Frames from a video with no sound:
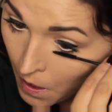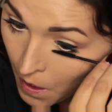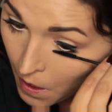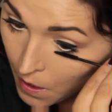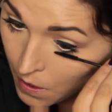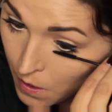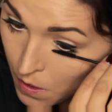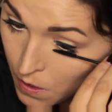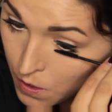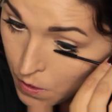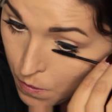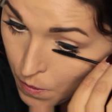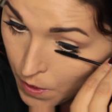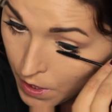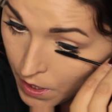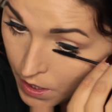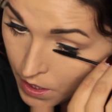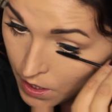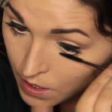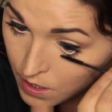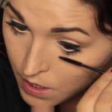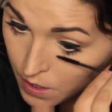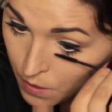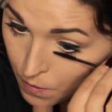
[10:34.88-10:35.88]
I used to work at
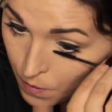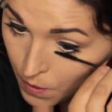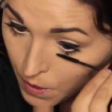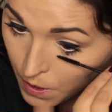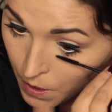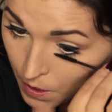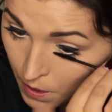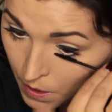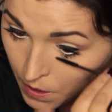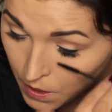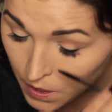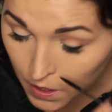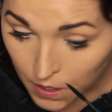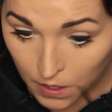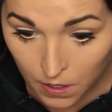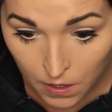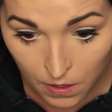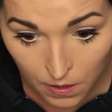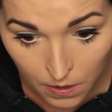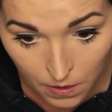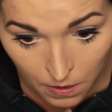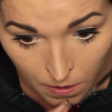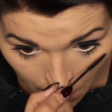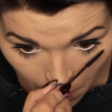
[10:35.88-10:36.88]
Disney World.
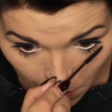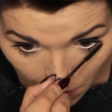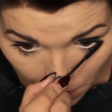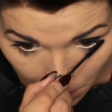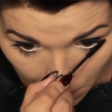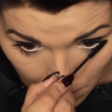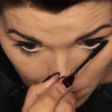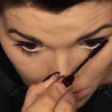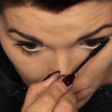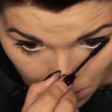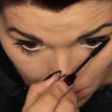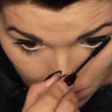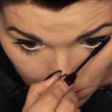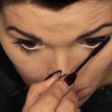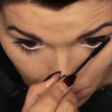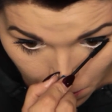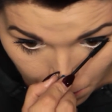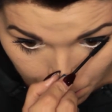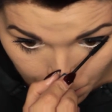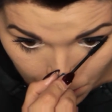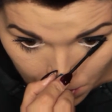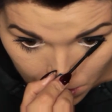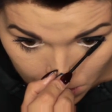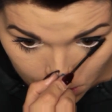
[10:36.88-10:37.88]
I was on the
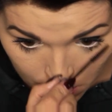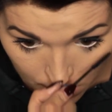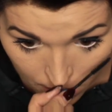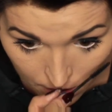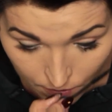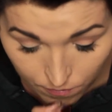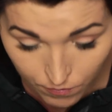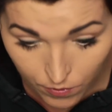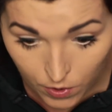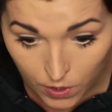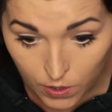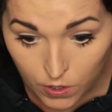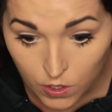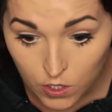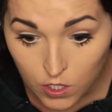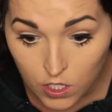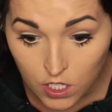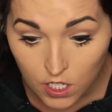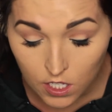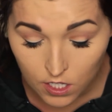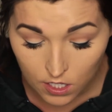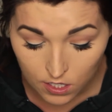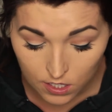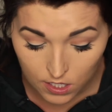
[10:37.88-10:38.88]
opening team for
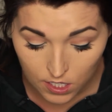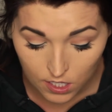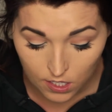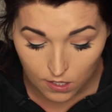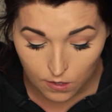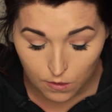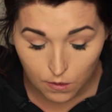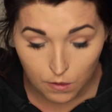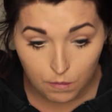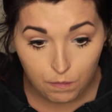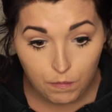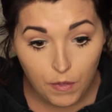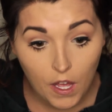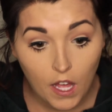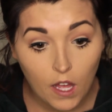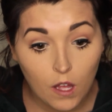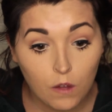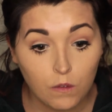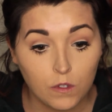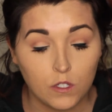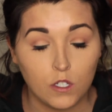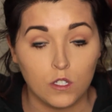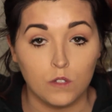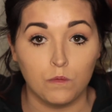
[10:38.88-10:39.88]
Enchanted Tales with Belle,
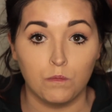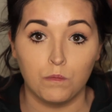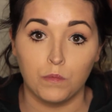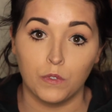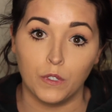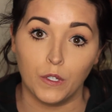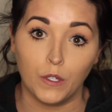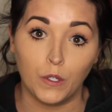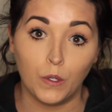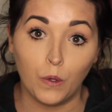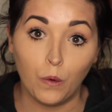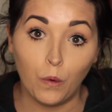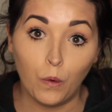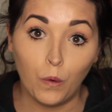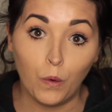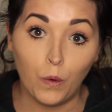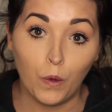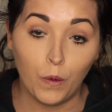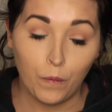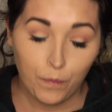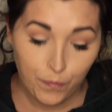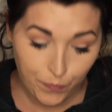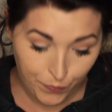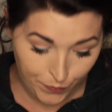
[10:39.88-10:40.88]
which is pretty
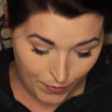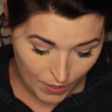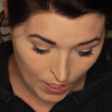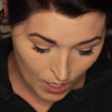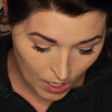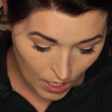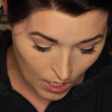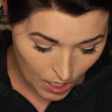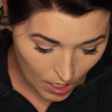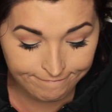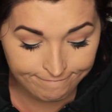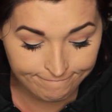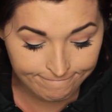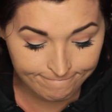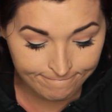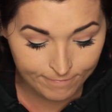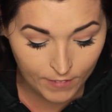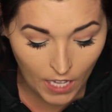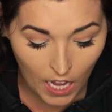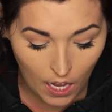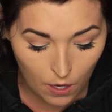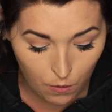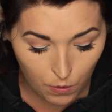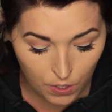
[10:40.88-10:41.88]
cool.
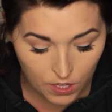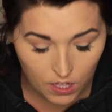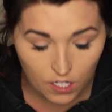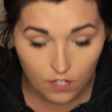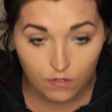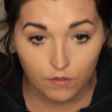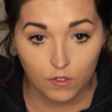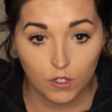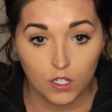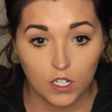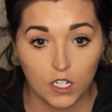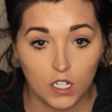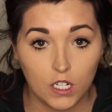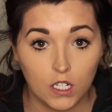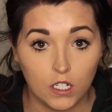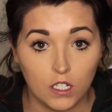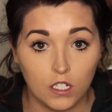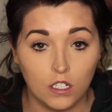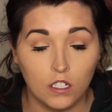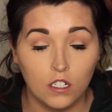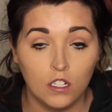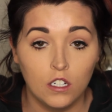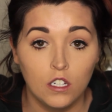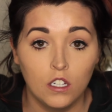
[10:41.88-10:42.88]
Yeah, I worked there
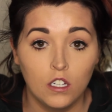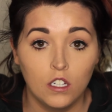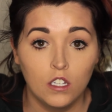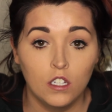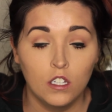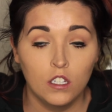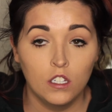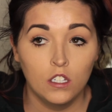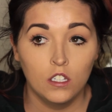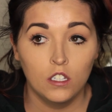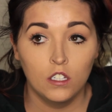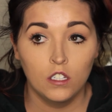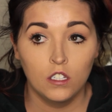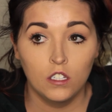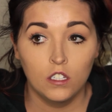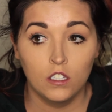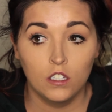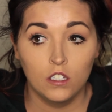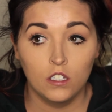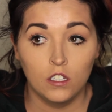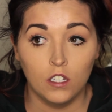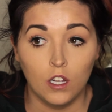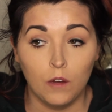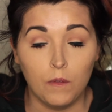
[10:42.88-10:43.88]
for
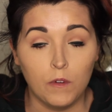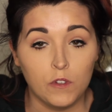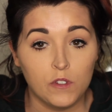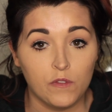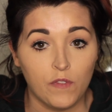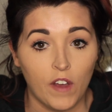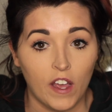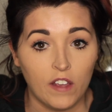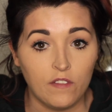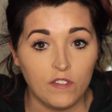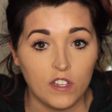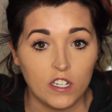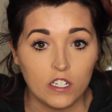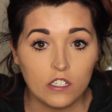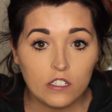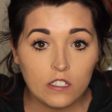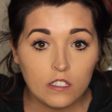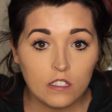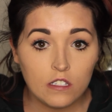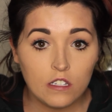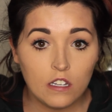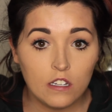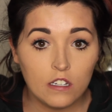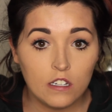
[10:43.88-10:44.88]
almost 5
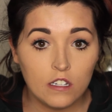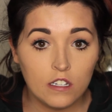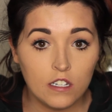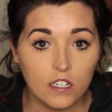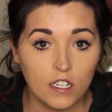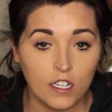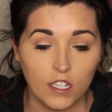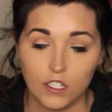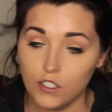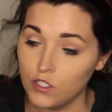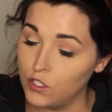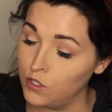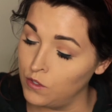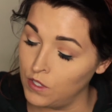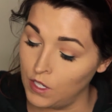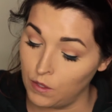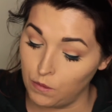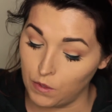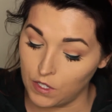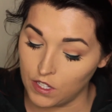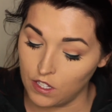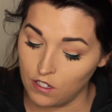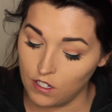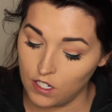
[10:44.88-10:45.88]
years. I do not
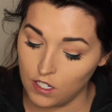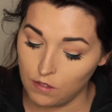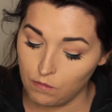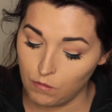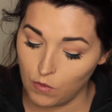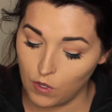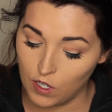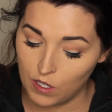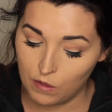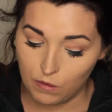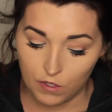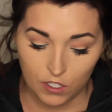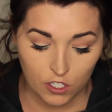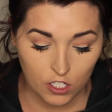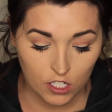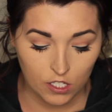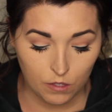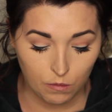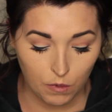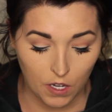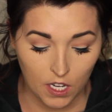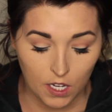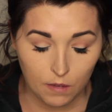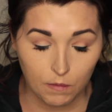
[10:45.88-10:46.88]
work there anymore, which is
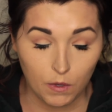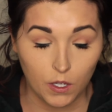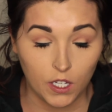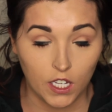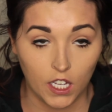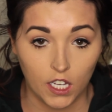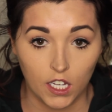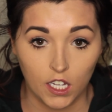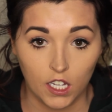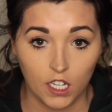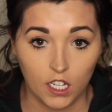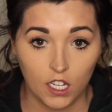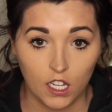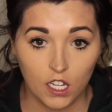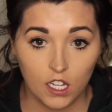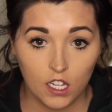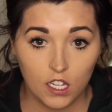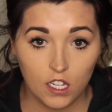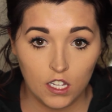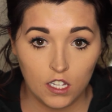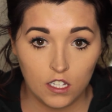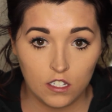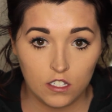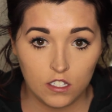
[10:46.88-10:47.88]
why I'm okay
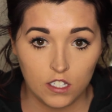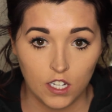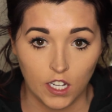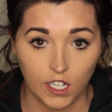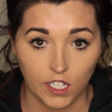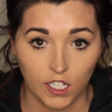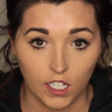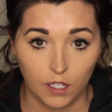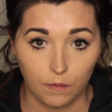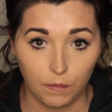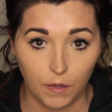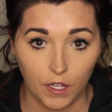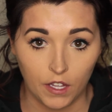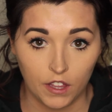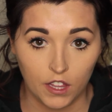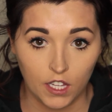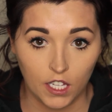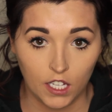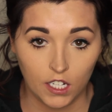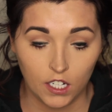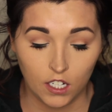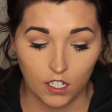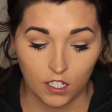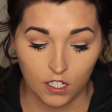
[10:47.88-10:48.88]
talking about
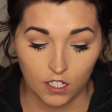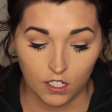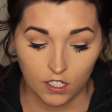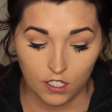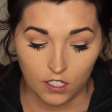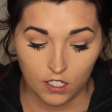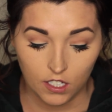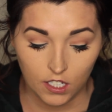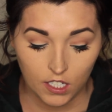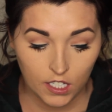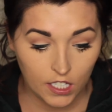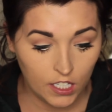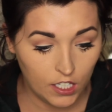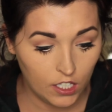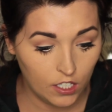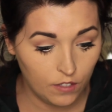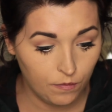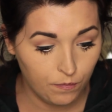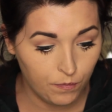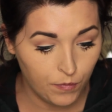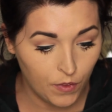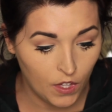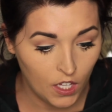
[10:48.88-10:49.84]
that on here.